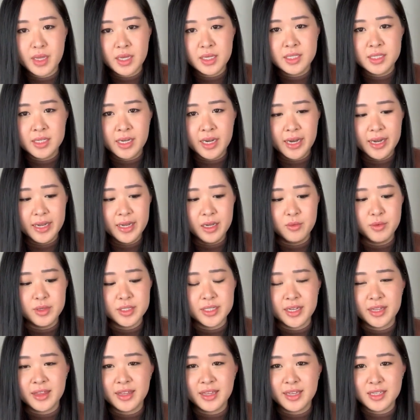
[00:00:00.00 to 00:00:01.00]
tie it, which
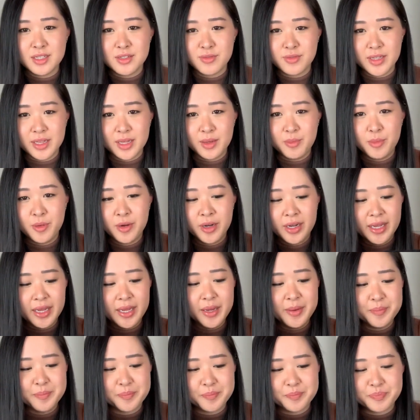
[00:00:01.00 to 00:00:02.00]
I think is really
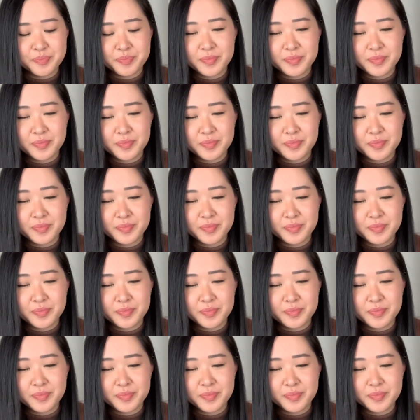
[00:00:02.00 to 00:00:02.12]
pretty.